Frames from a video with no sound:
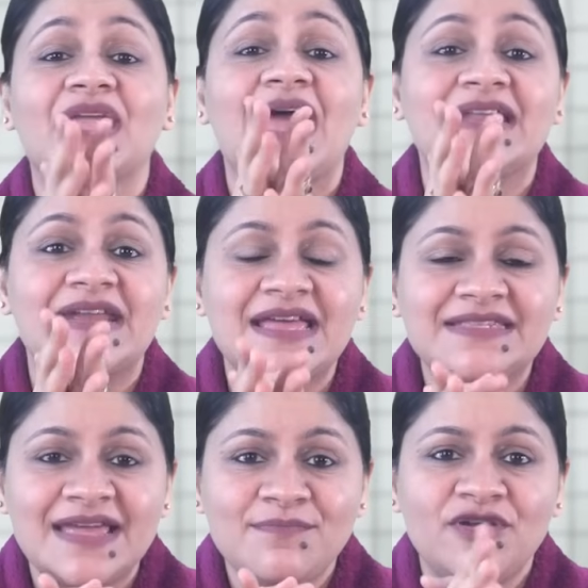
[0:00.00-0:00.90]
And an
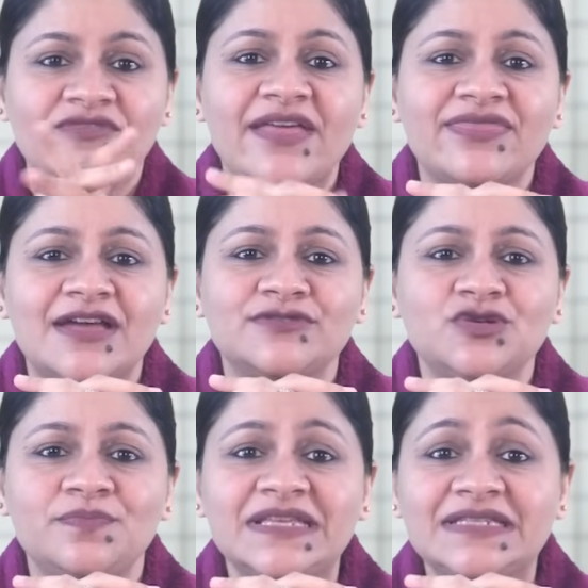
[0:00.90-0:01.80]
SIP of 10,000
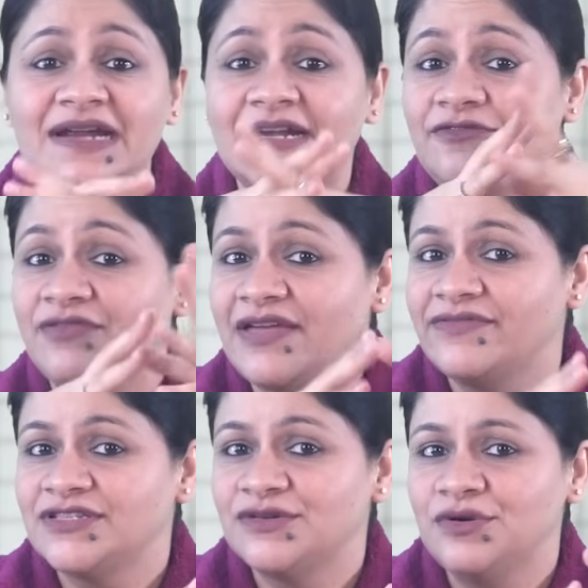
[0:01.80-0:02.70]
rupees started 5
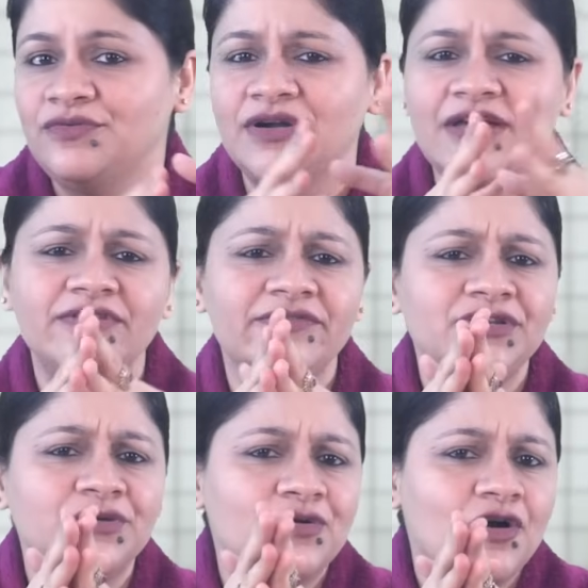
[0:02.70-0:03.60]
years ago would have
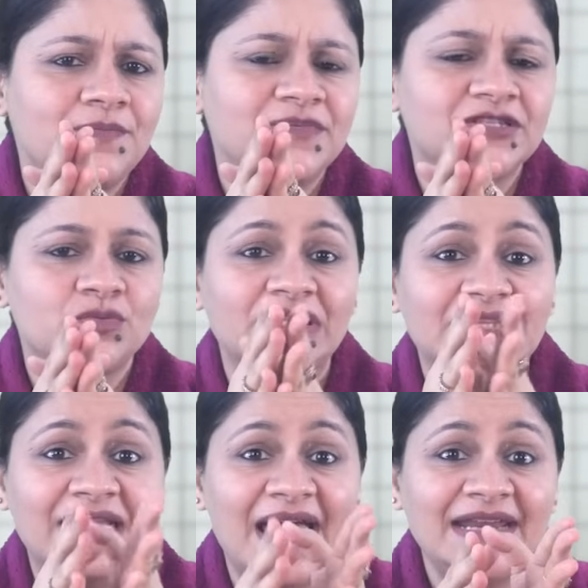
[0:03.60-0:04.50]
given you a corpus worth
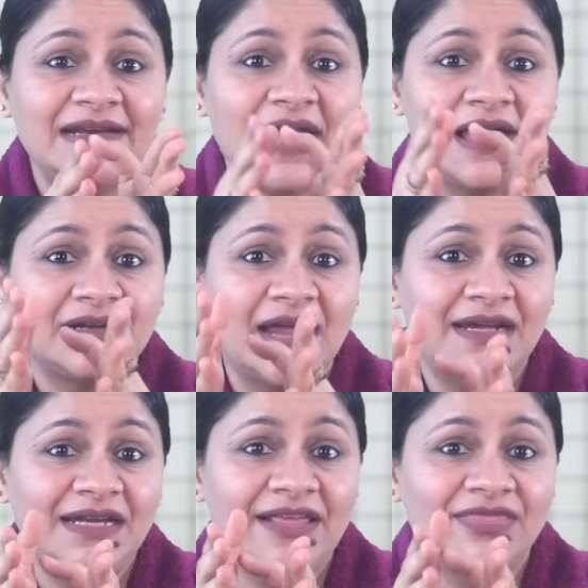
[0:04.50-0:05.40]

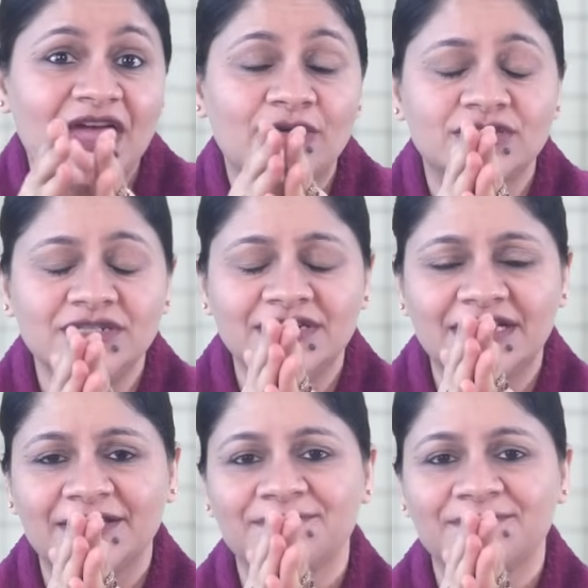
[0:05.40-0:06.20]
9,19,000 today.